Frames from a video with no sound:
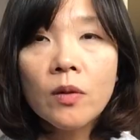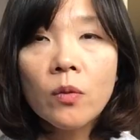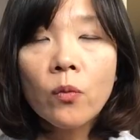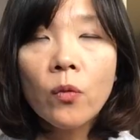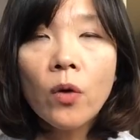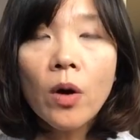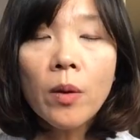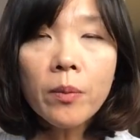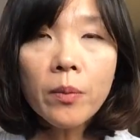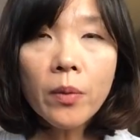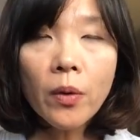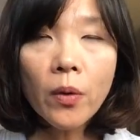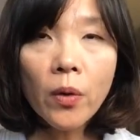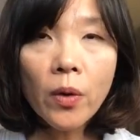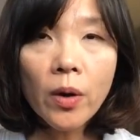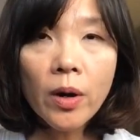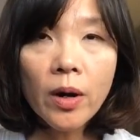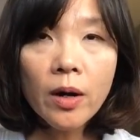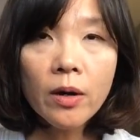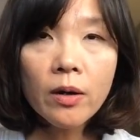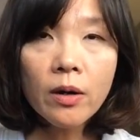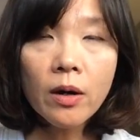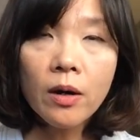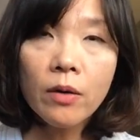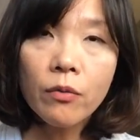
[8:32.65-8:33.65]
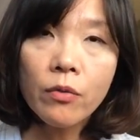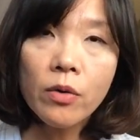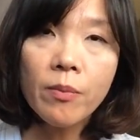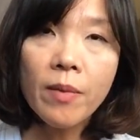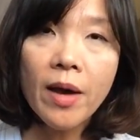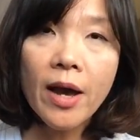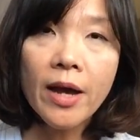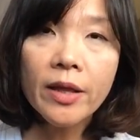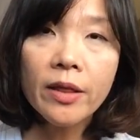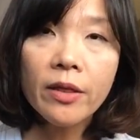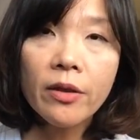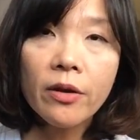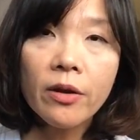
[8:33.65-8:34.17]
One more
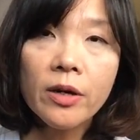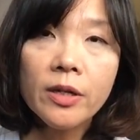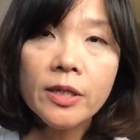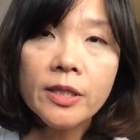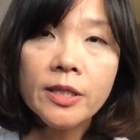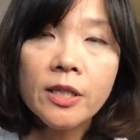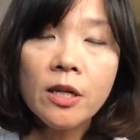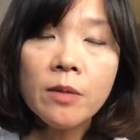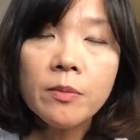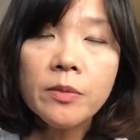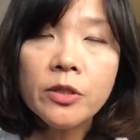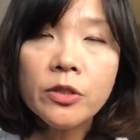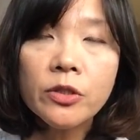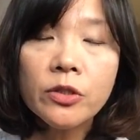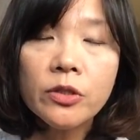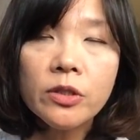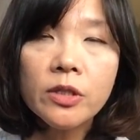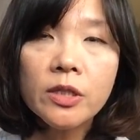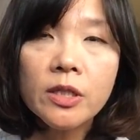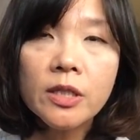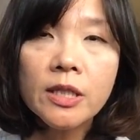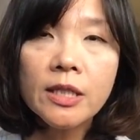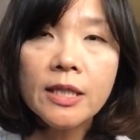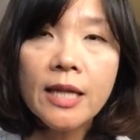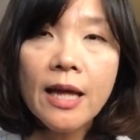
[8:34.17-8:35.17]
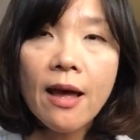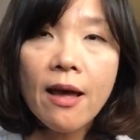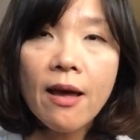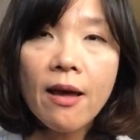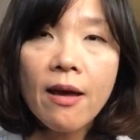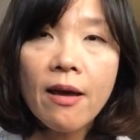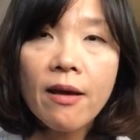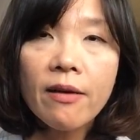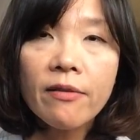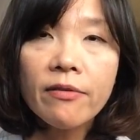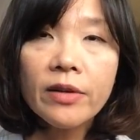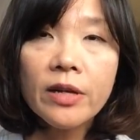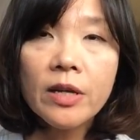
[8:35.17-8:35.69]
reminder. Some students
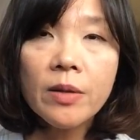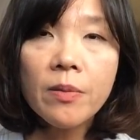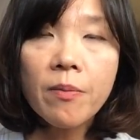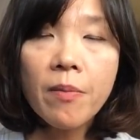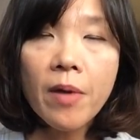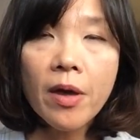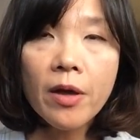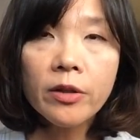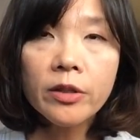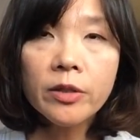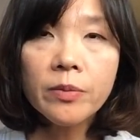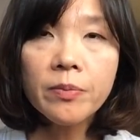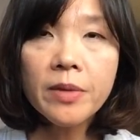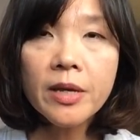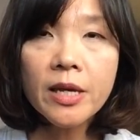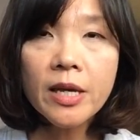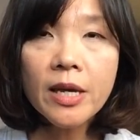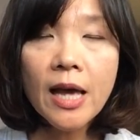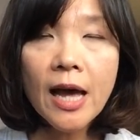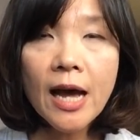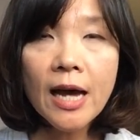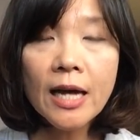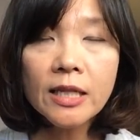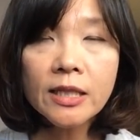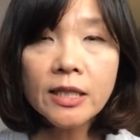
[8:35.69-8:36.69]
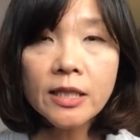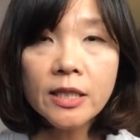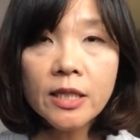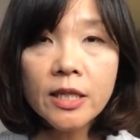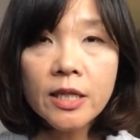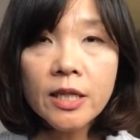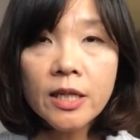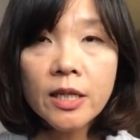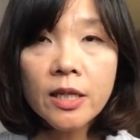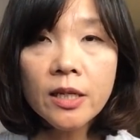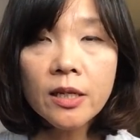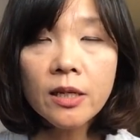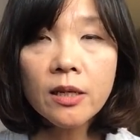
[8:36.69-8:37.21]
have emailed me
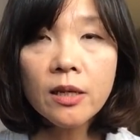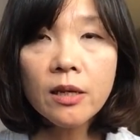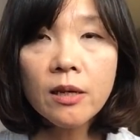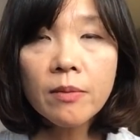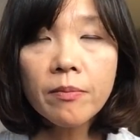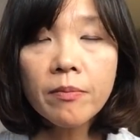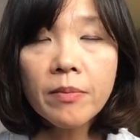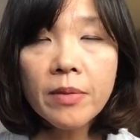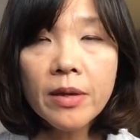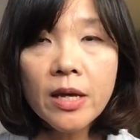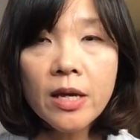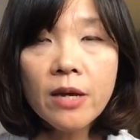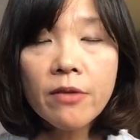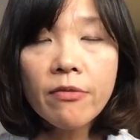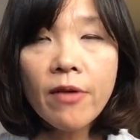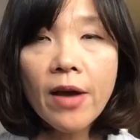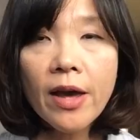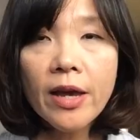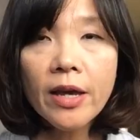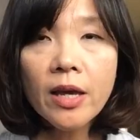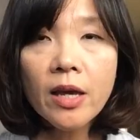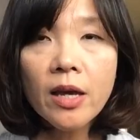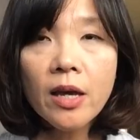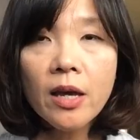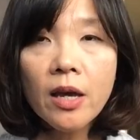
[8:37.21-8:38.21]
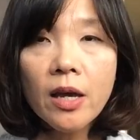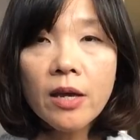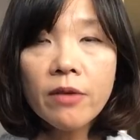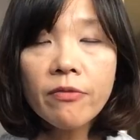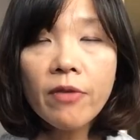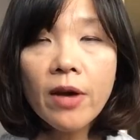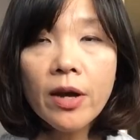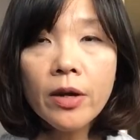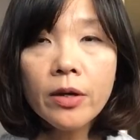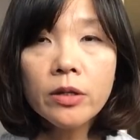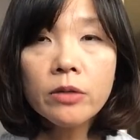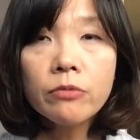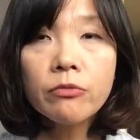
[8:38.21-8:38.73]
asking me if
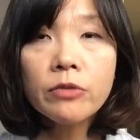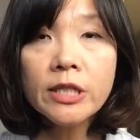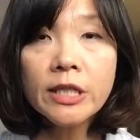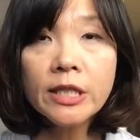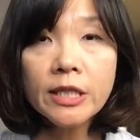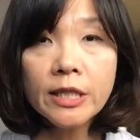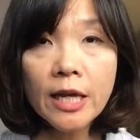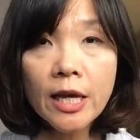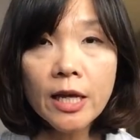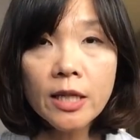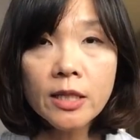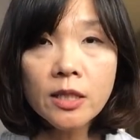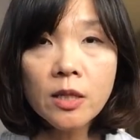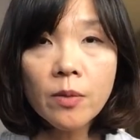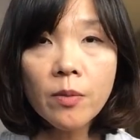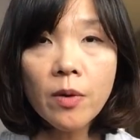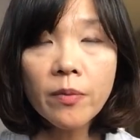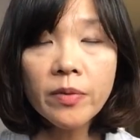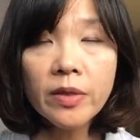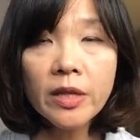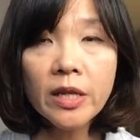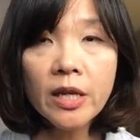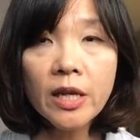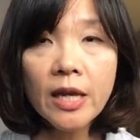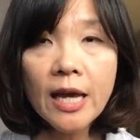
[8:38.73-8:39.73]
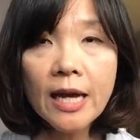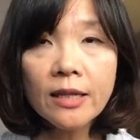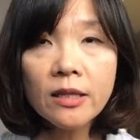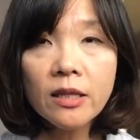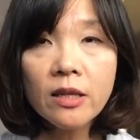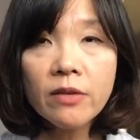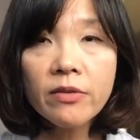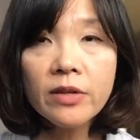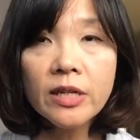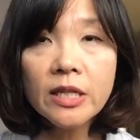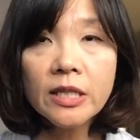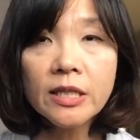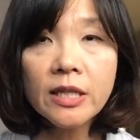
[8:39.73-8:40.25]
I could reset some of the
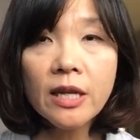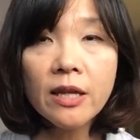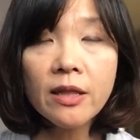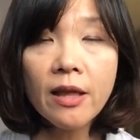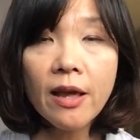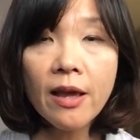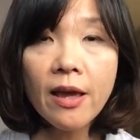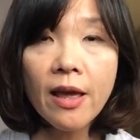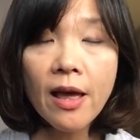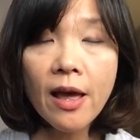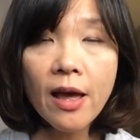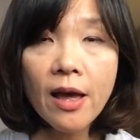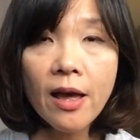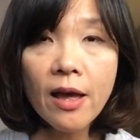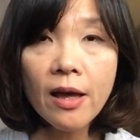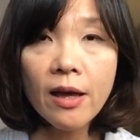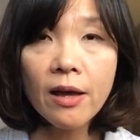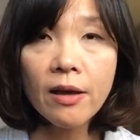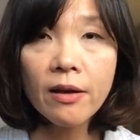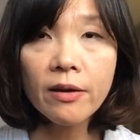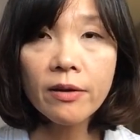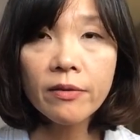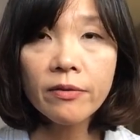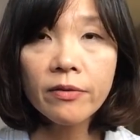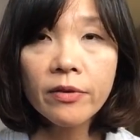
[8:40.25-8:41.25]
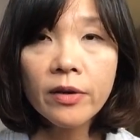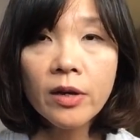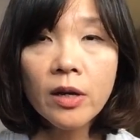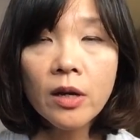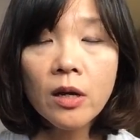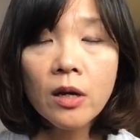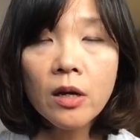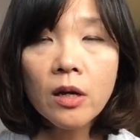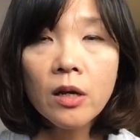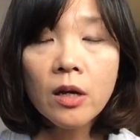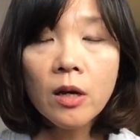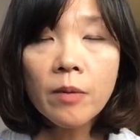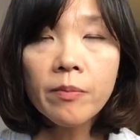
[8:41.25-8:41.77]
activities that they have
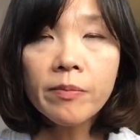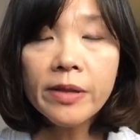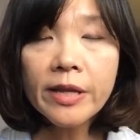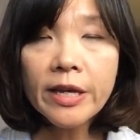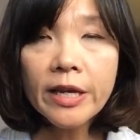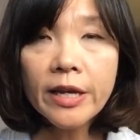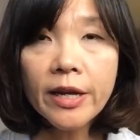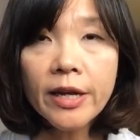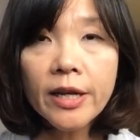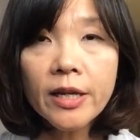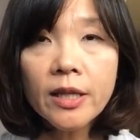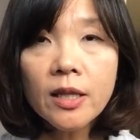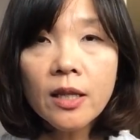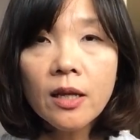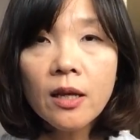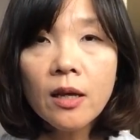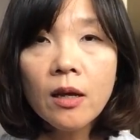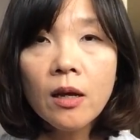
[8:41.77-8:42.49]
completed.